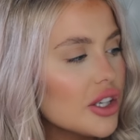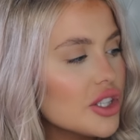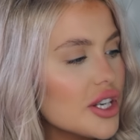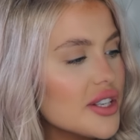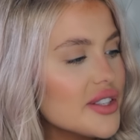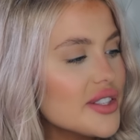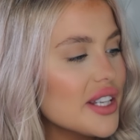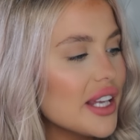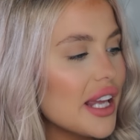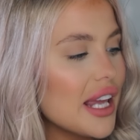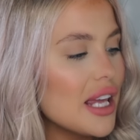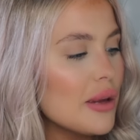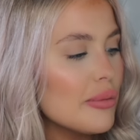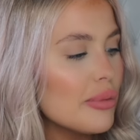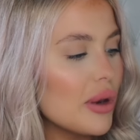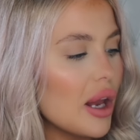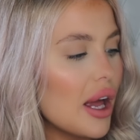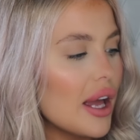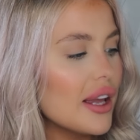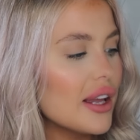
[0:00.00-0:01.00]
just to
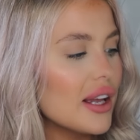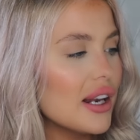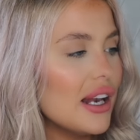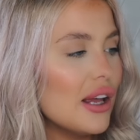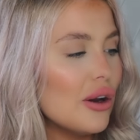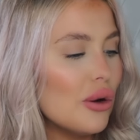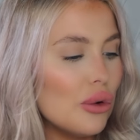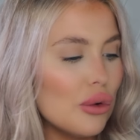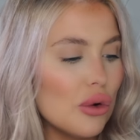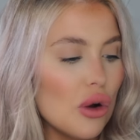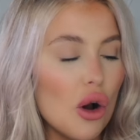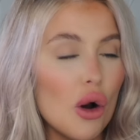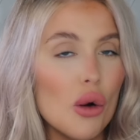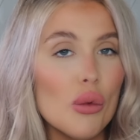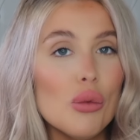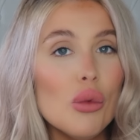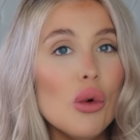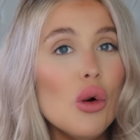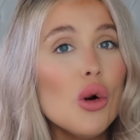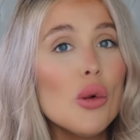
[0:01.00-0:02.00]
keep like little
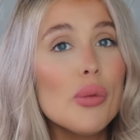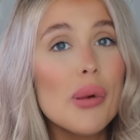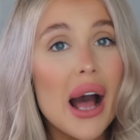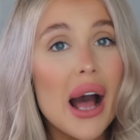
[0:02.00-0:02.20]
cotton wool